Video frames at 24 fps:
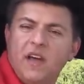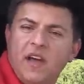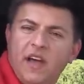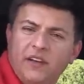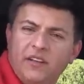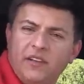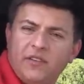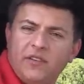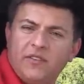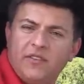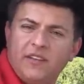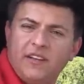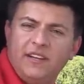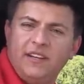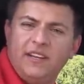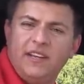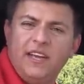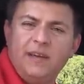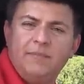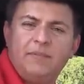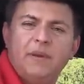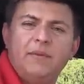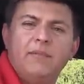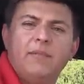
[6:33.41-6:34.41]
Another thing to
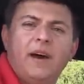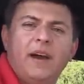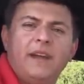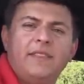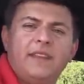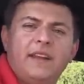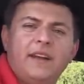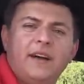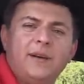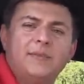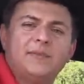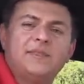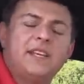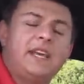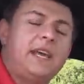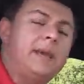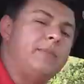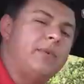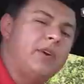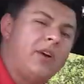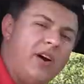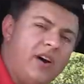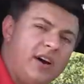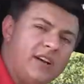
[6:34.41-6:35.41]
keep in mind that helps
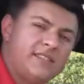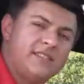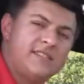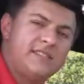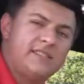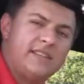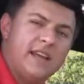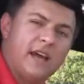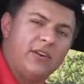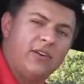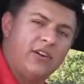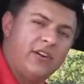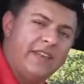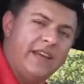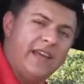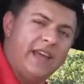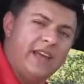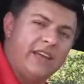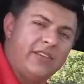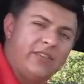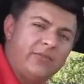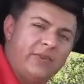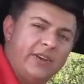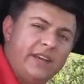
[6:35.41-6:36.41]
keep costs down on the
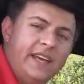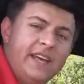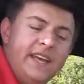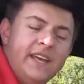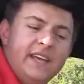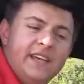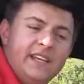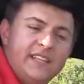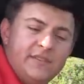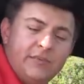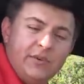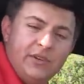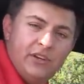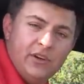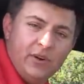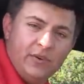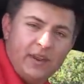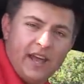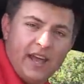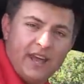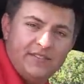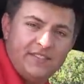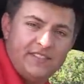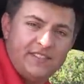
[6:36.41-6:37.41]
A three is that we don't
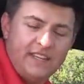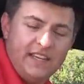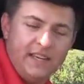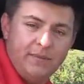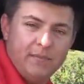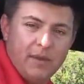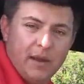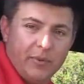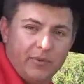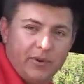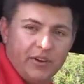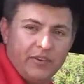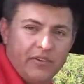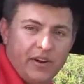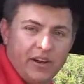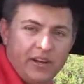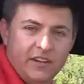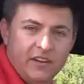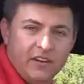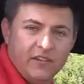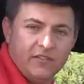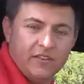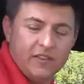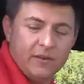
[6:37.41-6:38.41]
have seat memory right
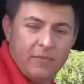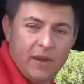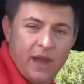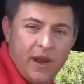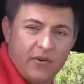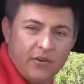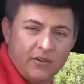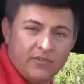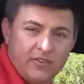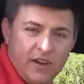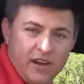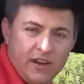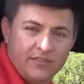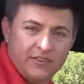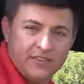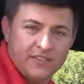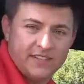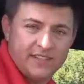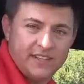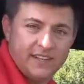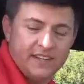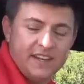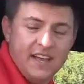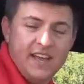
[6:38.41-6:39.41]
here for the power driver's
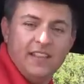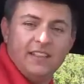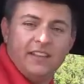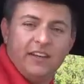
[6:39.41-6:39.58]
seat